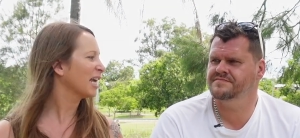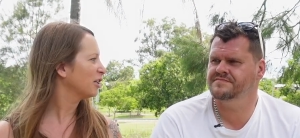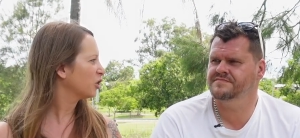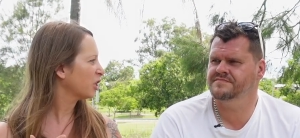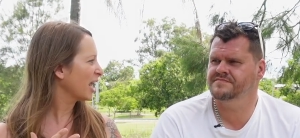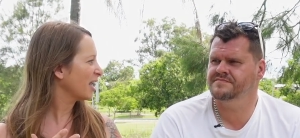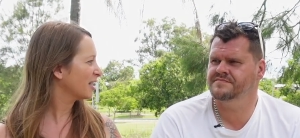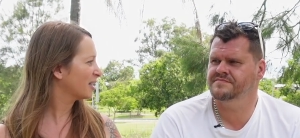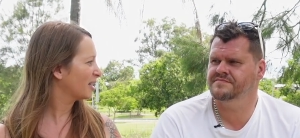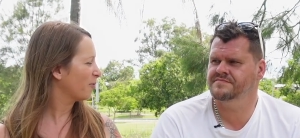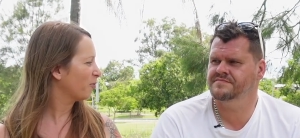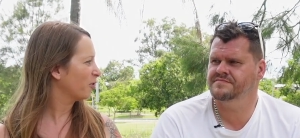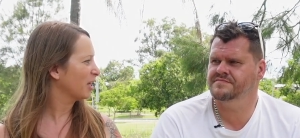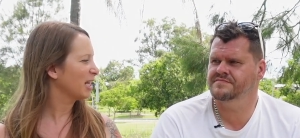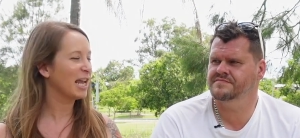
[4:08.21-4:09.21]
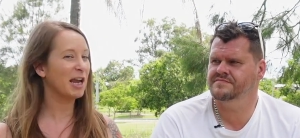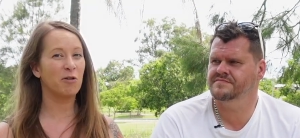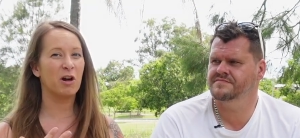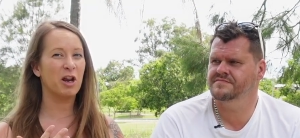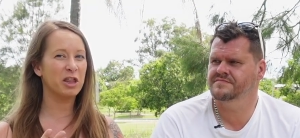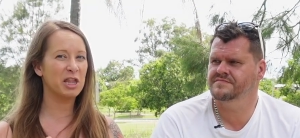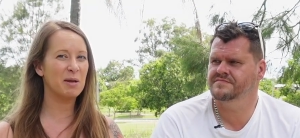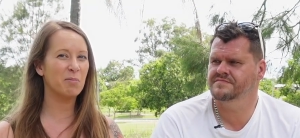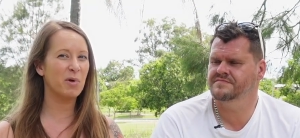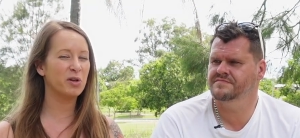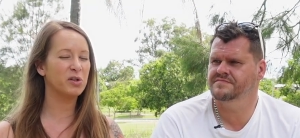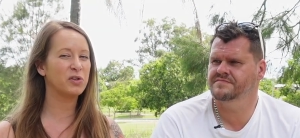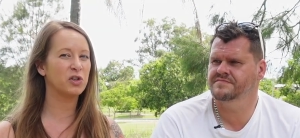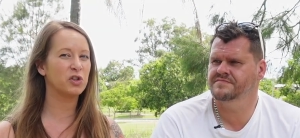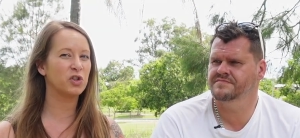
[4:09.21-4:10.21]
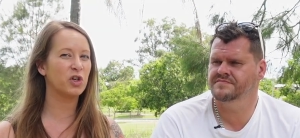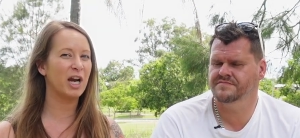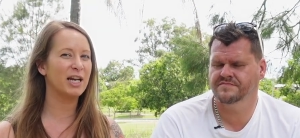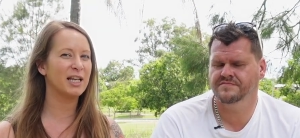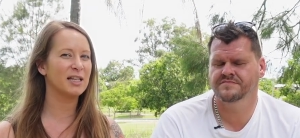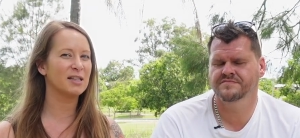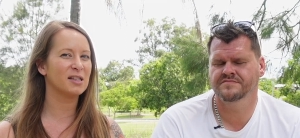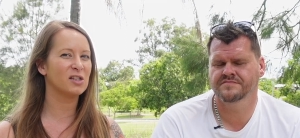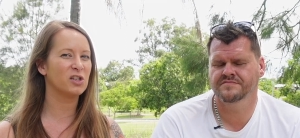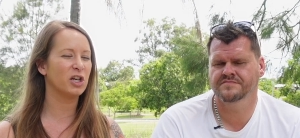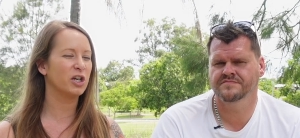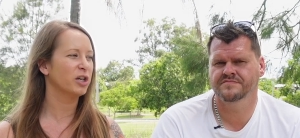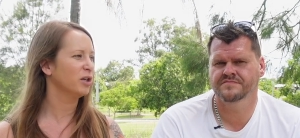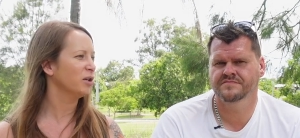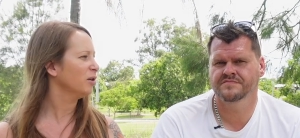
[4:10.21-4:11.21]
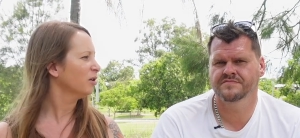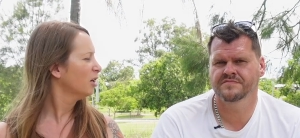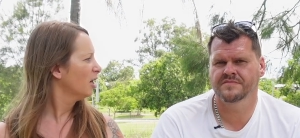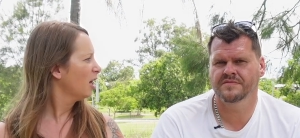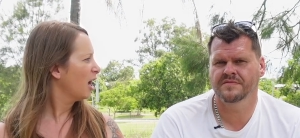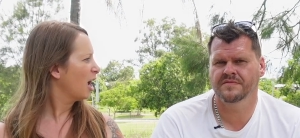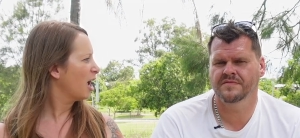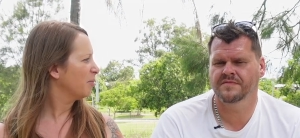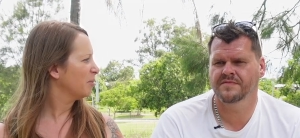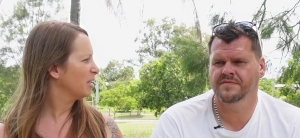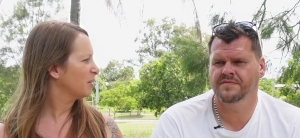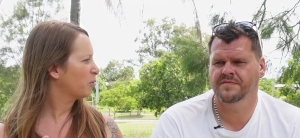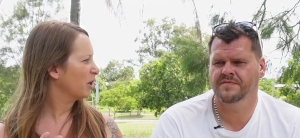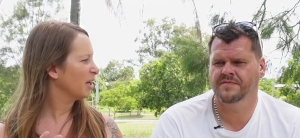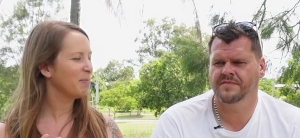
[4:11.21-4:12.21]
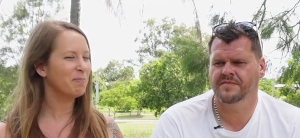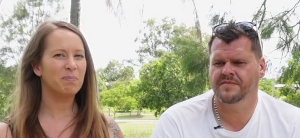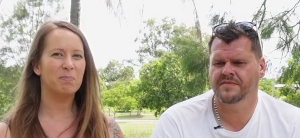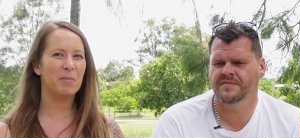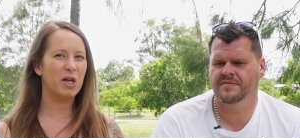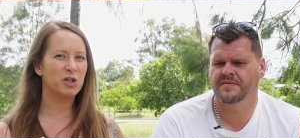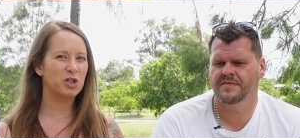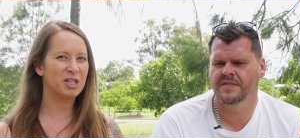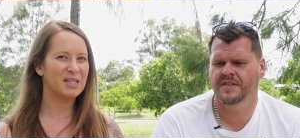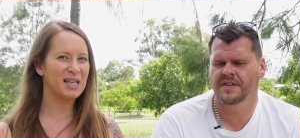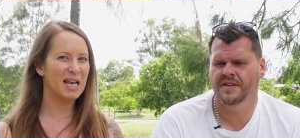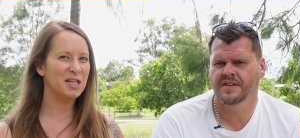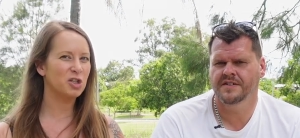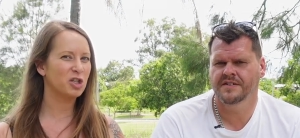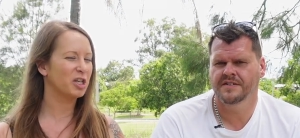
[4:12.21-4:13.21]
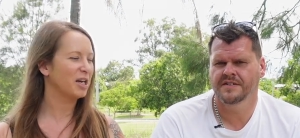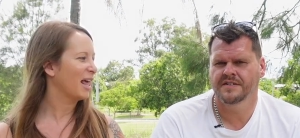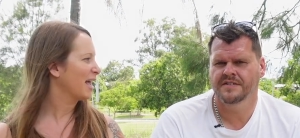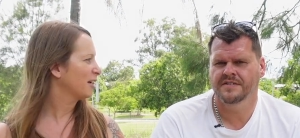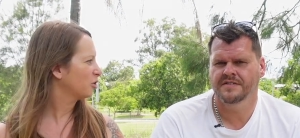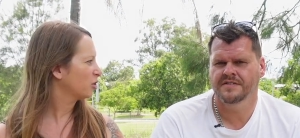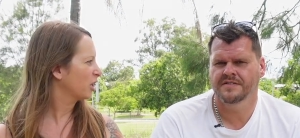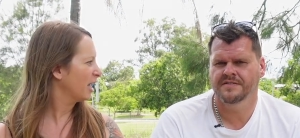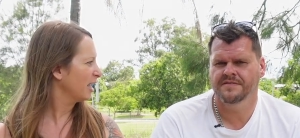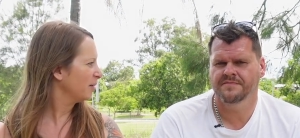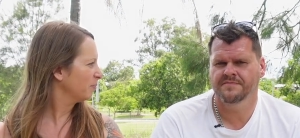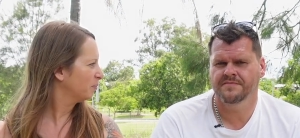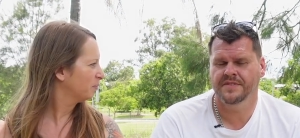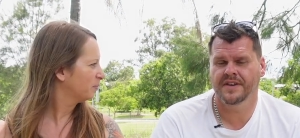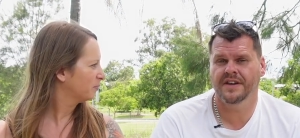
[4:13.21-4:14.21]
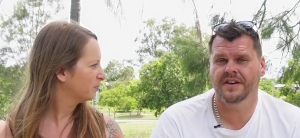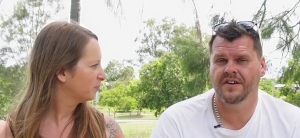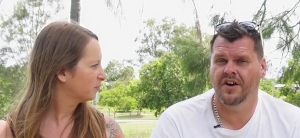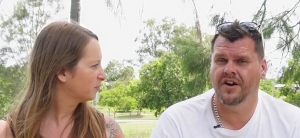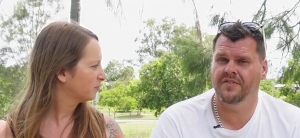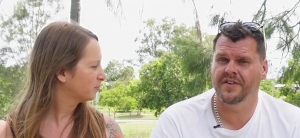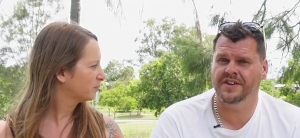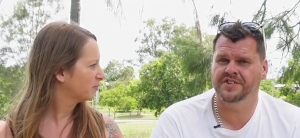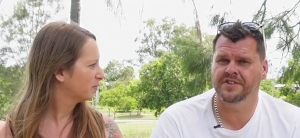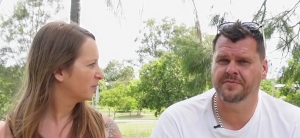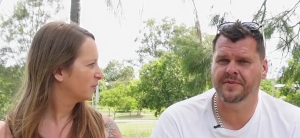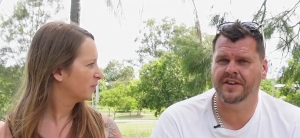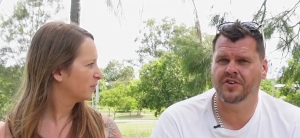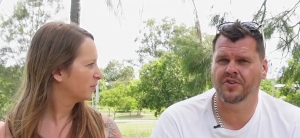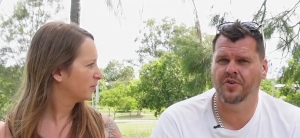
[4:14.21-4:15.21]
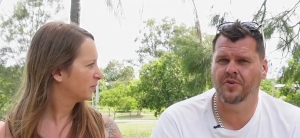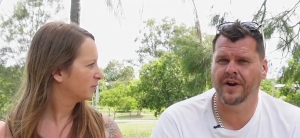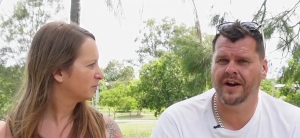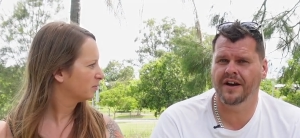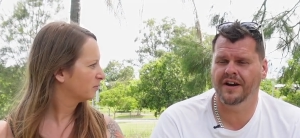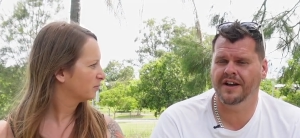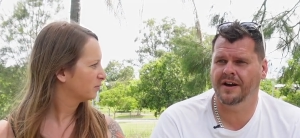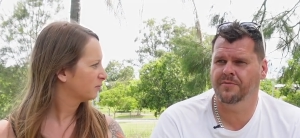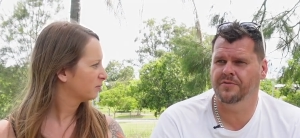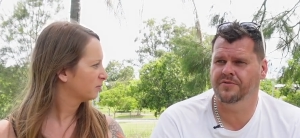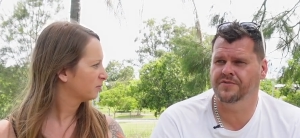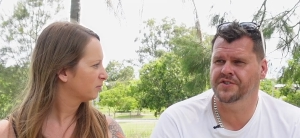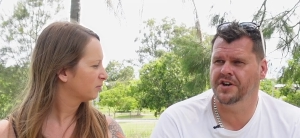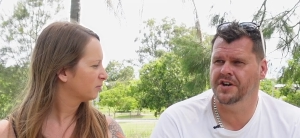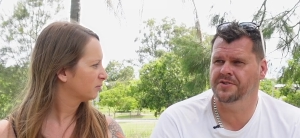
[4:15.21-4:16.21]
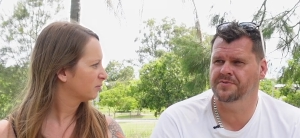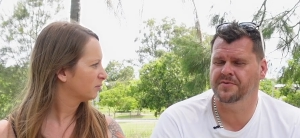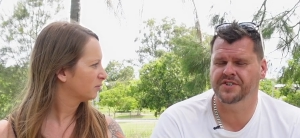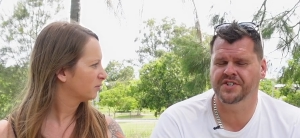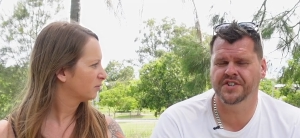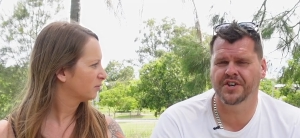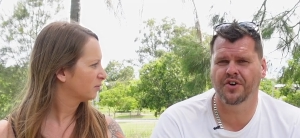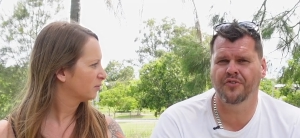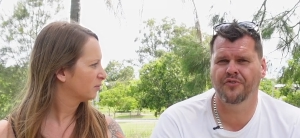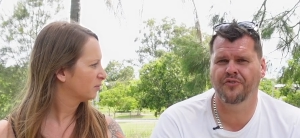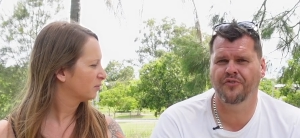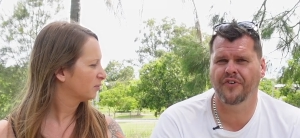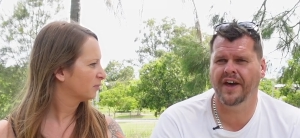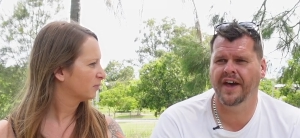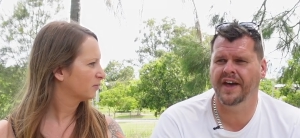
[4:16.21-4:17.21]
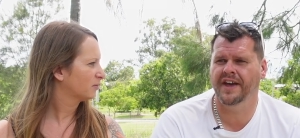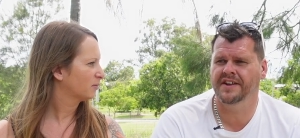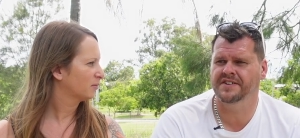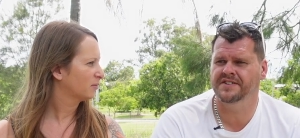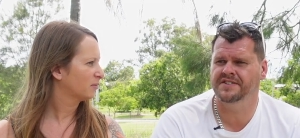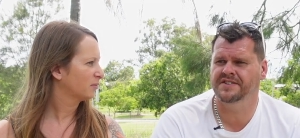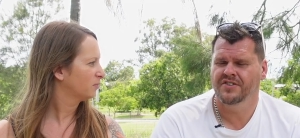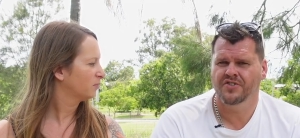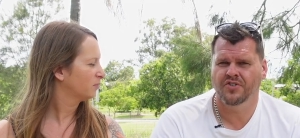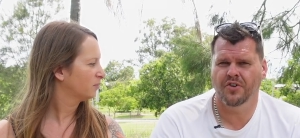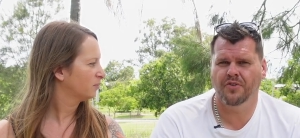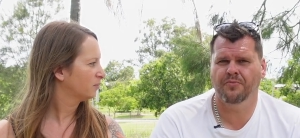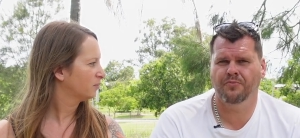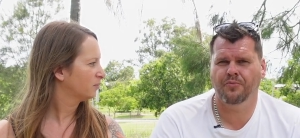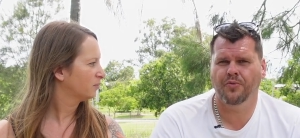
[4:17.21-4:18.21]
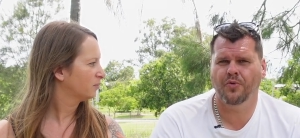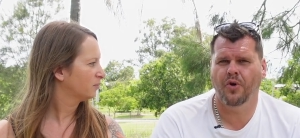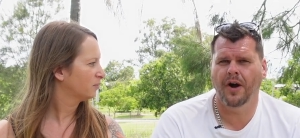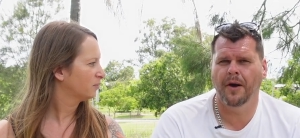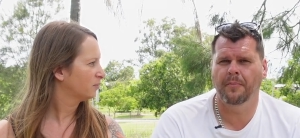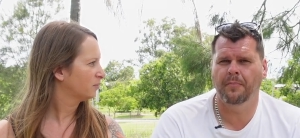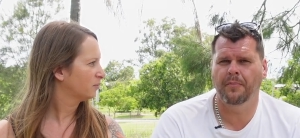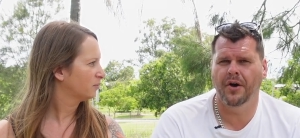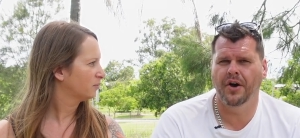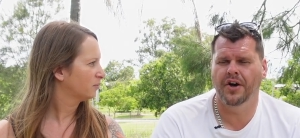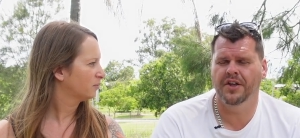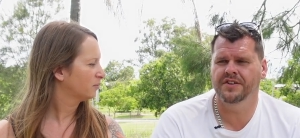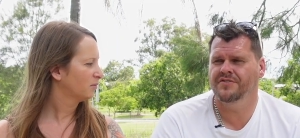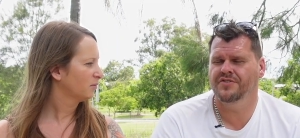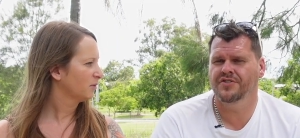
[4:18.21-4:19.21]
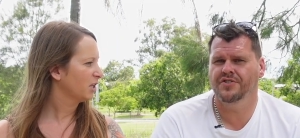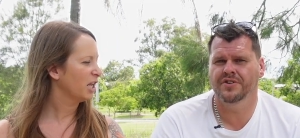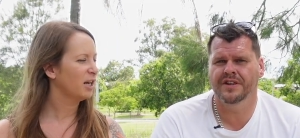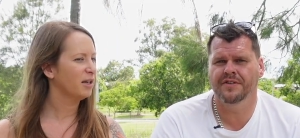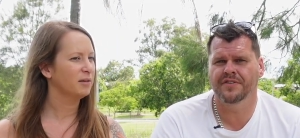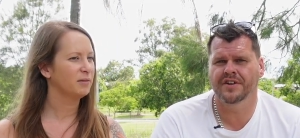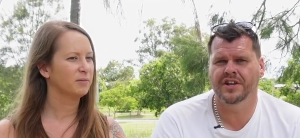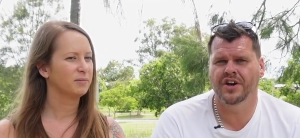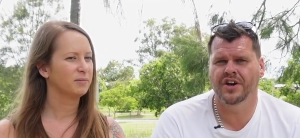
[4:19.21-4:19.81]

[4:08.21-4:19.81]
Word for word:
Speaker 1: get checks every year, and I think most Australians do. Um, it's pretty much essential actually.
Speaker 2: Yeah, I've actually been caught out a couple of times myself and got quite burnt. You, you live and